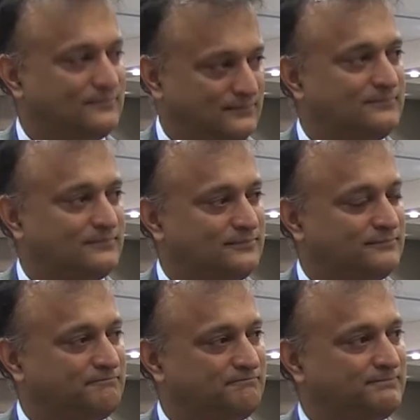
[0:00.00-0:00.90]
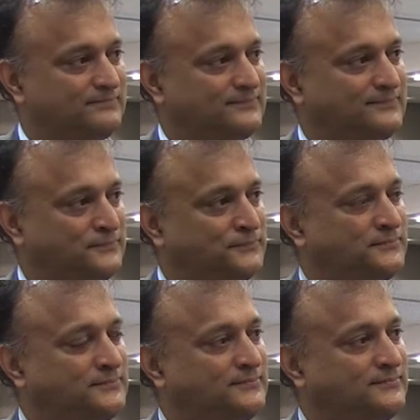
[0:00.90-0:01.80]

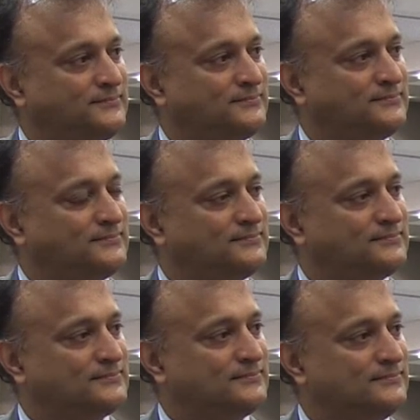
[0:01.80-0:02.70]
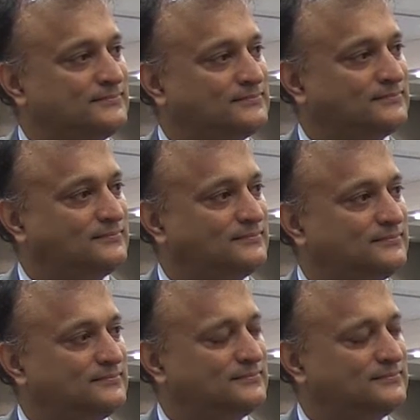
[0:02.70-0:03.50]
This person isn't speaking.